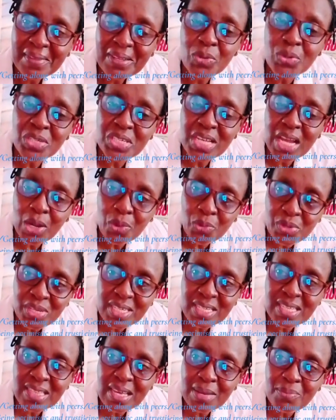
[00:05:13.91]
which
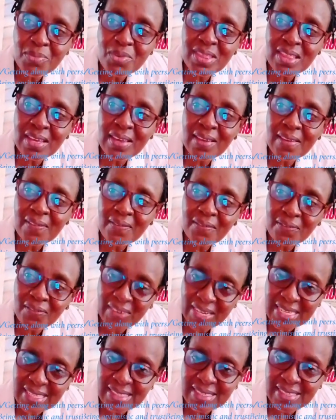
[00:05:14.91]
acquaint them with the
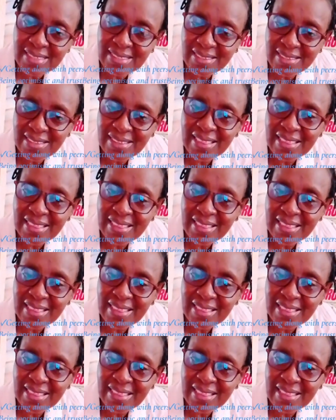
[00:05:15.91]
vice,